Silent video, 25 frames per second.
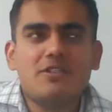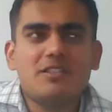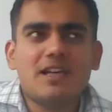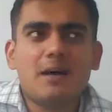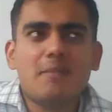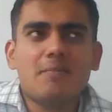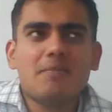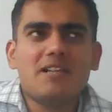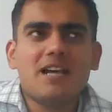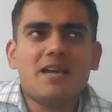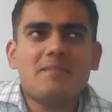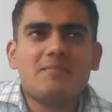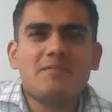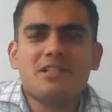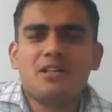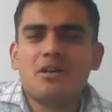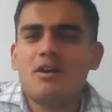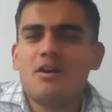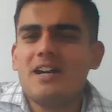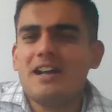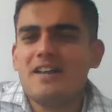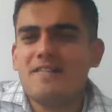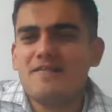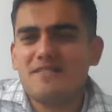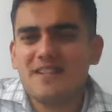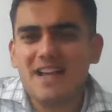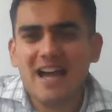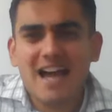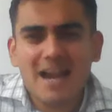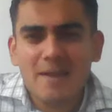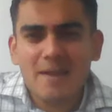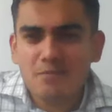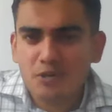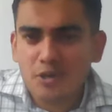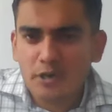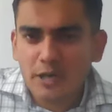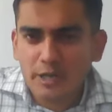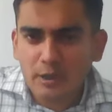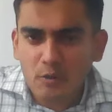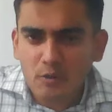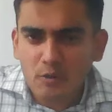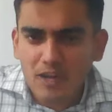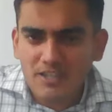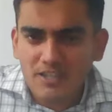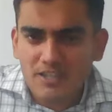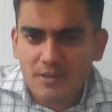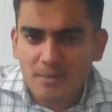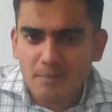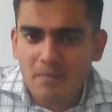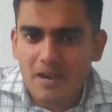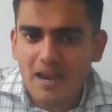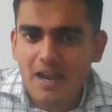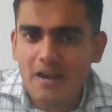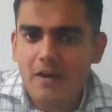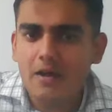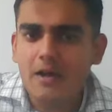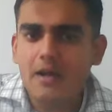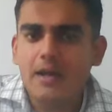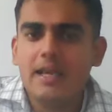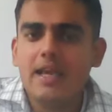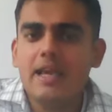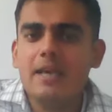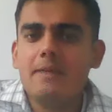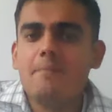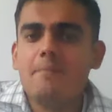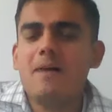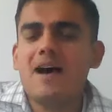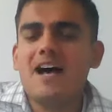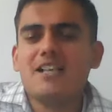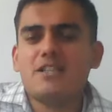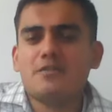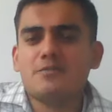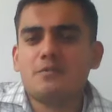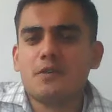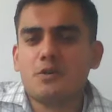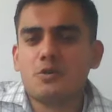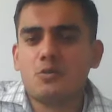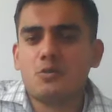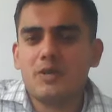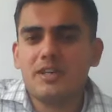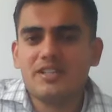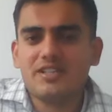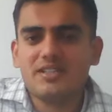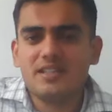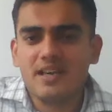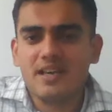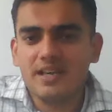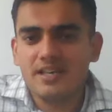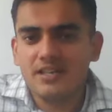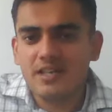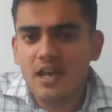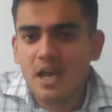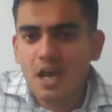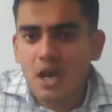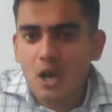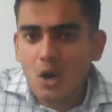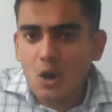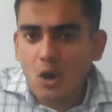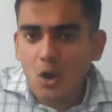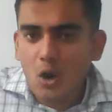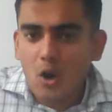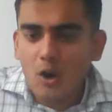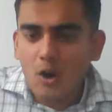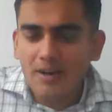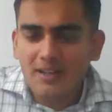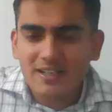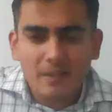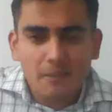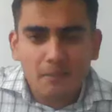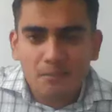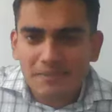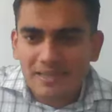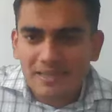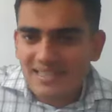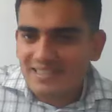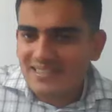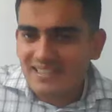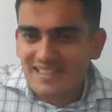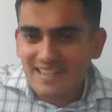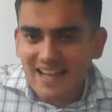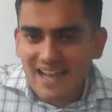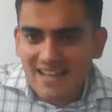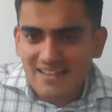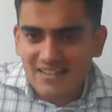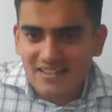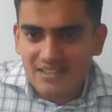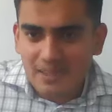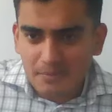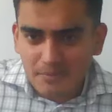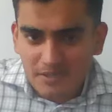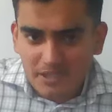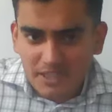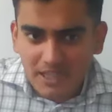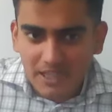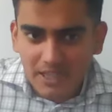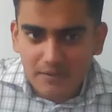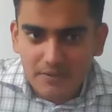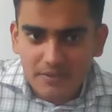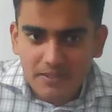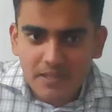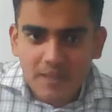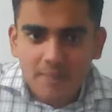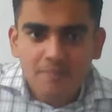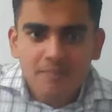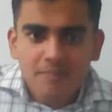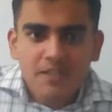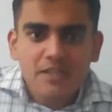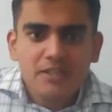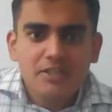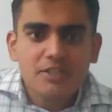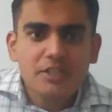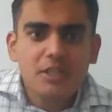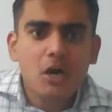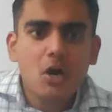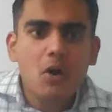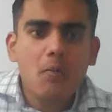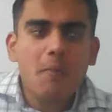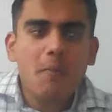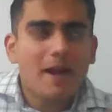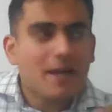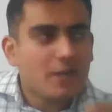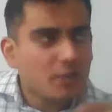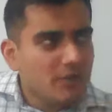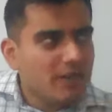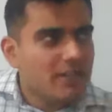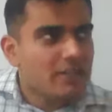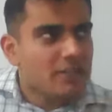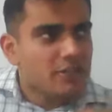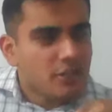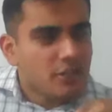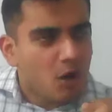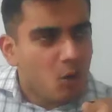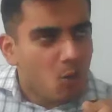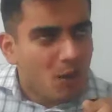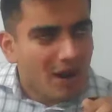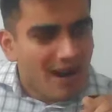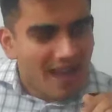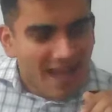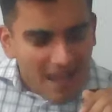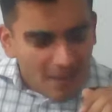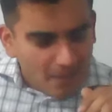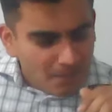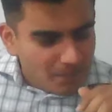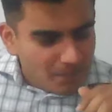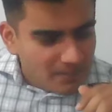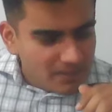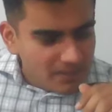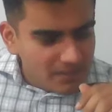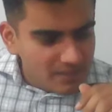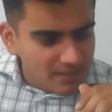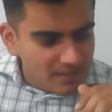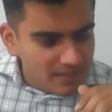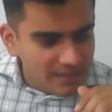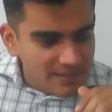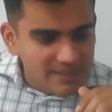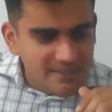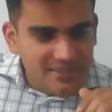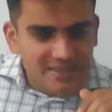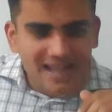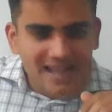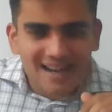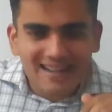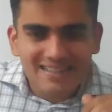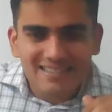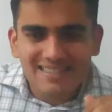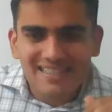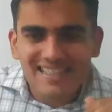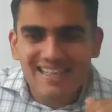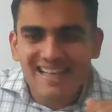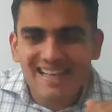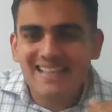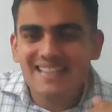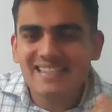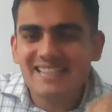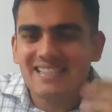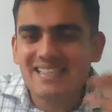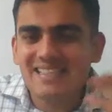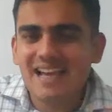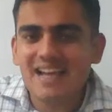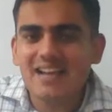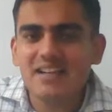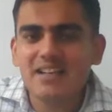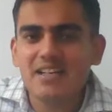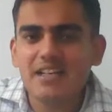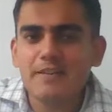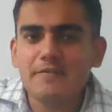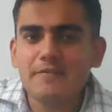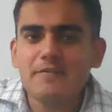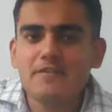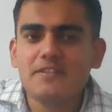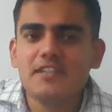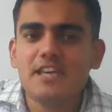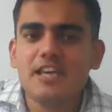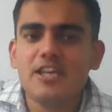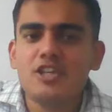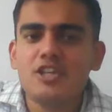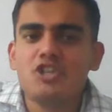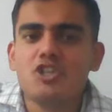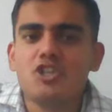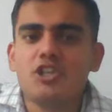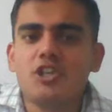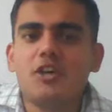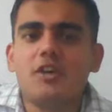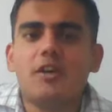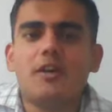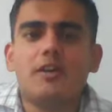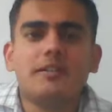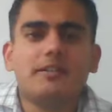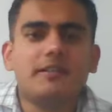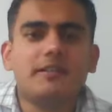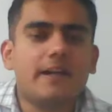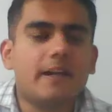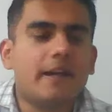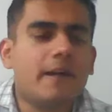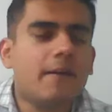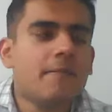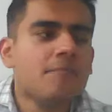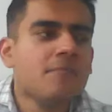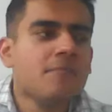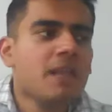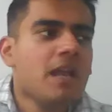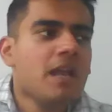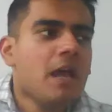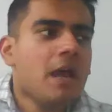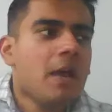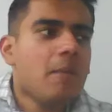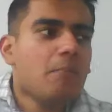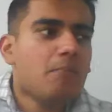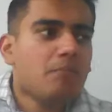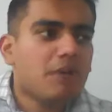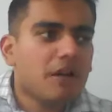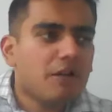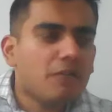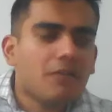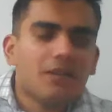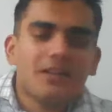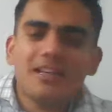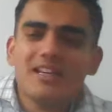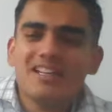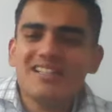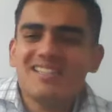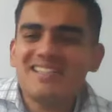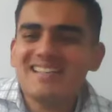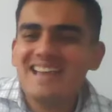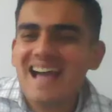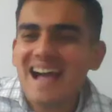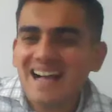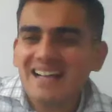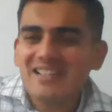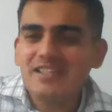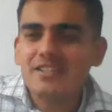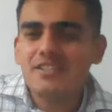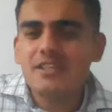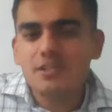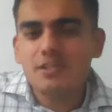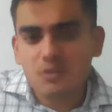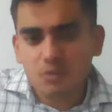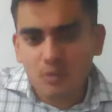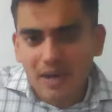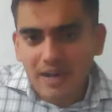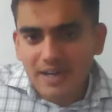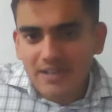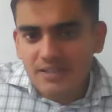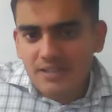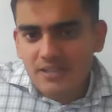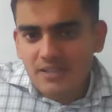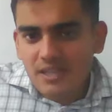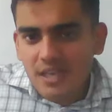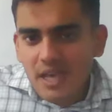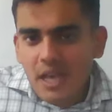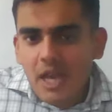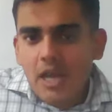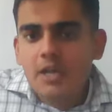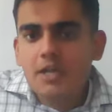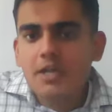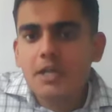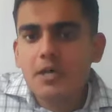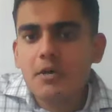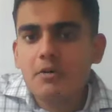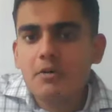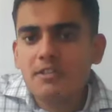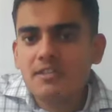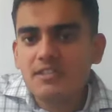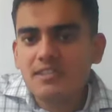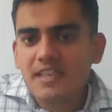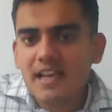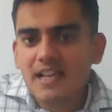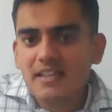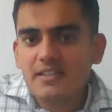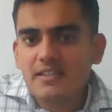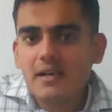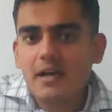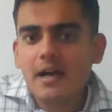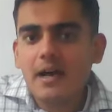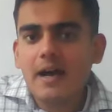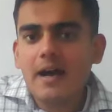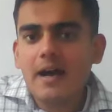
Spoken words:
sometimes they don't have time to request a password reset or complete the task themselves. So by doing so, what happens is that the executives they share their privileged access rights to set